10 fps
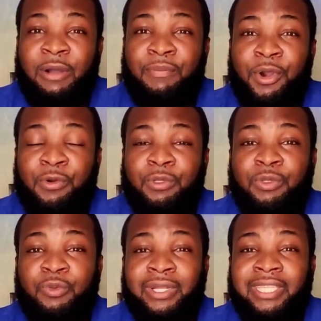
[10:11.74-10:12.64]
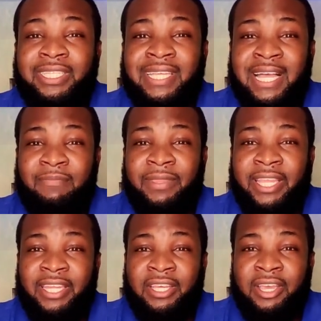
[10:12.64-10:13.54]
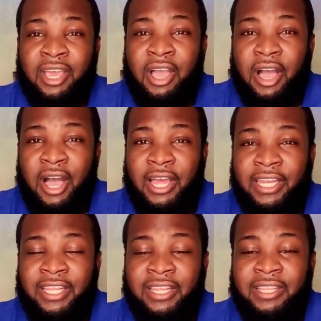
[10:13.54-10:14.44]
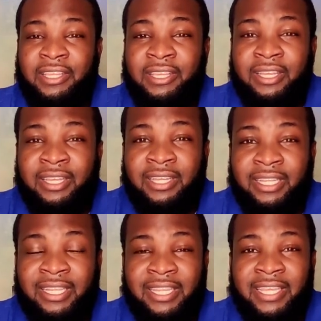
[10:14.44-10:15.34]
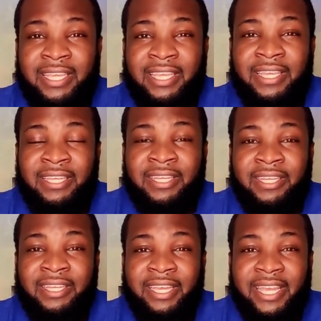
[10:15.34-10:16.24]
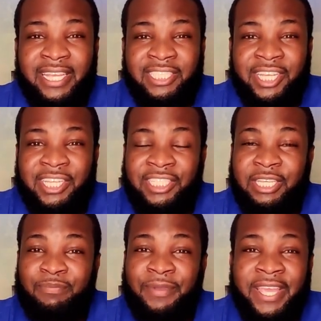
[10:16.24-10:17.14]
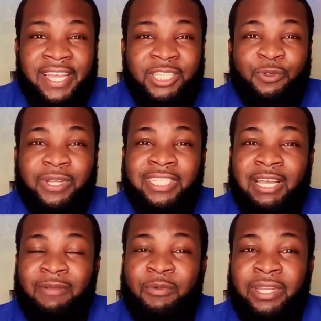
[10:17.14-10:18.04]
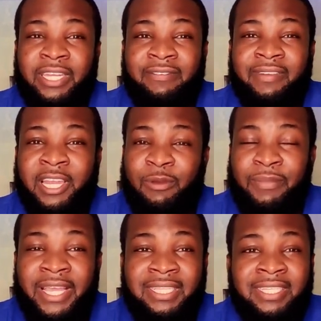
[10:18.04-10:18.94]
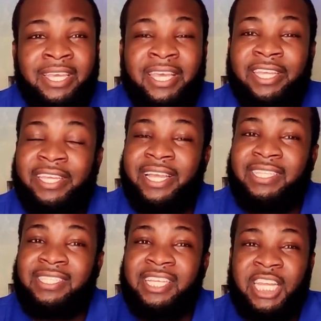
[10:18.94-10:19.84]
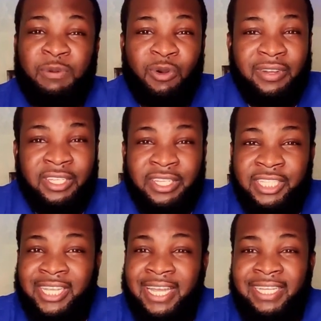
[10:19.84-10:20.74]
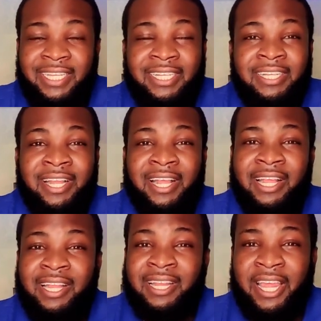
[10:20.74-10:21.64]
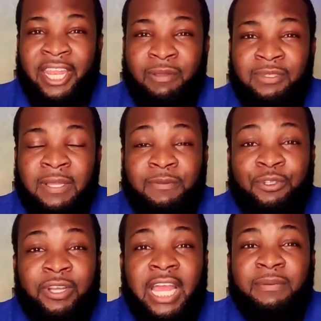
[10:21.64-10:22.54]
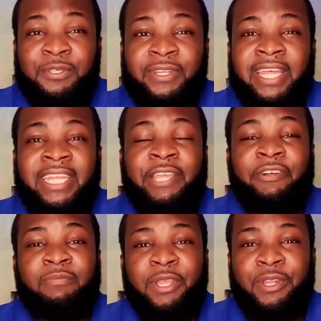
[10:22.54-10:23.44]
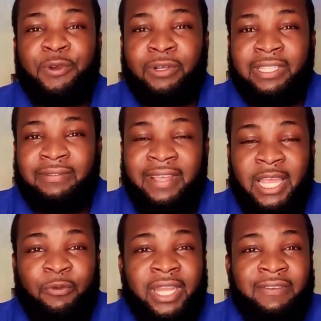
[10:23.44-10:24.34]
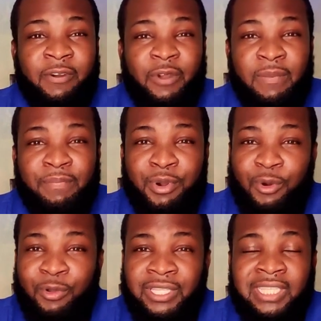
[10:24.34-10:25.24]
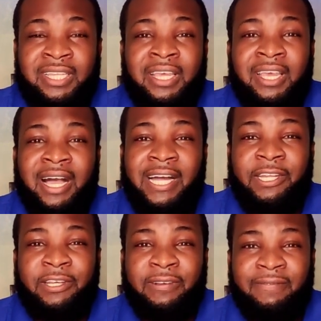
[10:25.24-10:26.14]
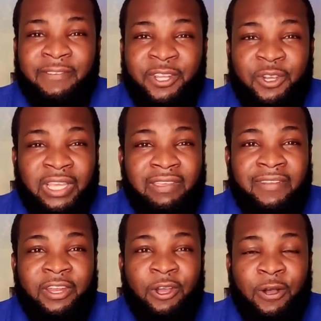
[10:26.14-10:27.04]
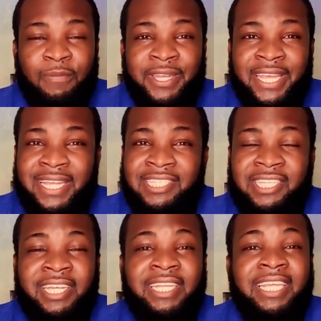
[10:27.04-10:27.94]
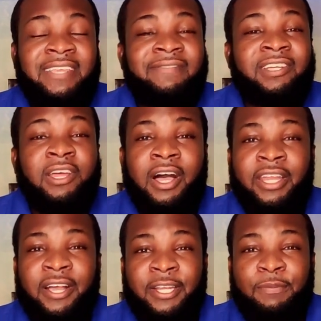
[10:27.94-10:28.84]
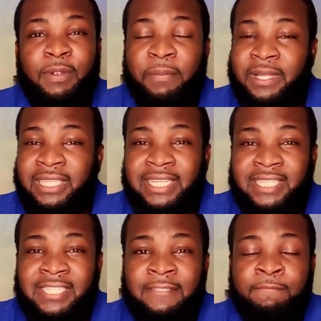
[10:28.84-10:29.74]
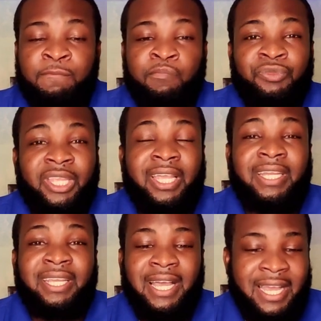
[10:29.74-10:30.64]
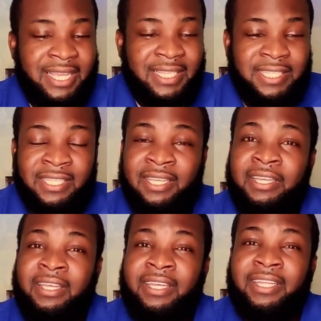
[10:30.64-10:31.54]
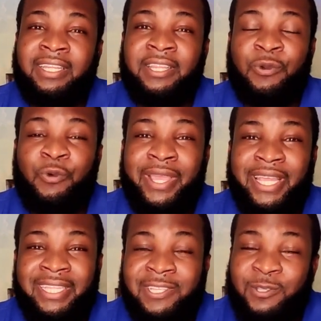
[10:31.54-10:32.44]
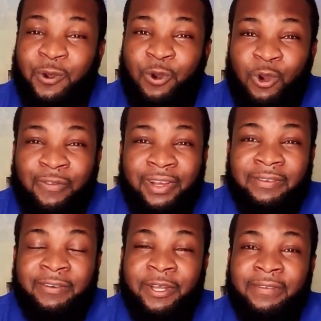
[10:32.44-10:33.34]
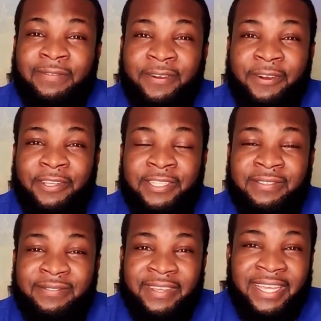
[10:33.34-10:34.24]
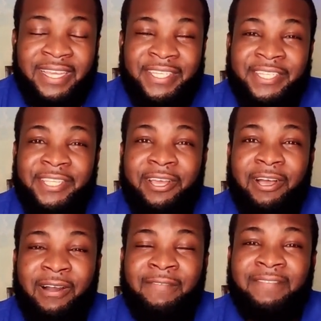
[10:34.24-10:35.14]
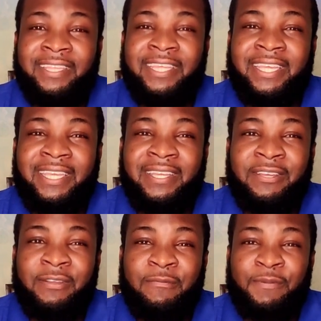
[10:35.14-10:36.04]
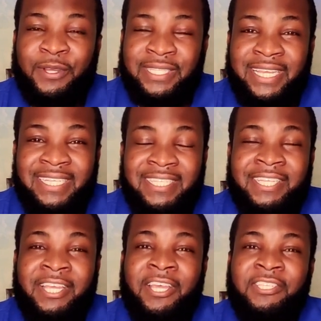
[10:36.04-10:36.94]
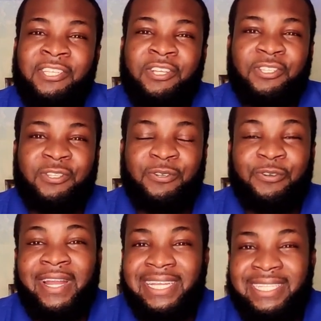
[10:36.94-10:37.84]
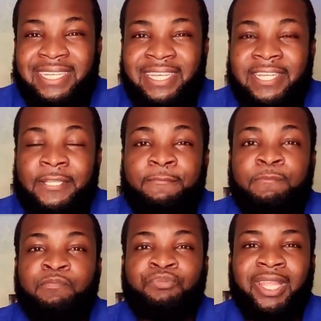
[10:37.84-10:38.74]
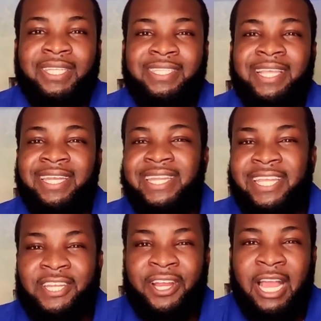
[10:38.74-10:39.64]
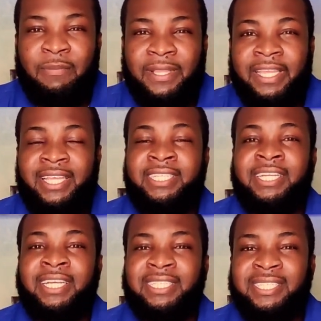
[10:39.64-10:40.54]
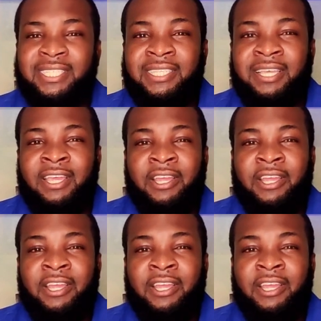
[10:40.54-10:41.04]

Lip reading: about what is happening on the HAJ page, what's happening with the development. You can send them over to the channel, let them subscribe so that they will be notified whenever we post another video giving updates, and even on other properties. And guys, the wait is over for the first phase of the process. So just go right ahead, send in your applications,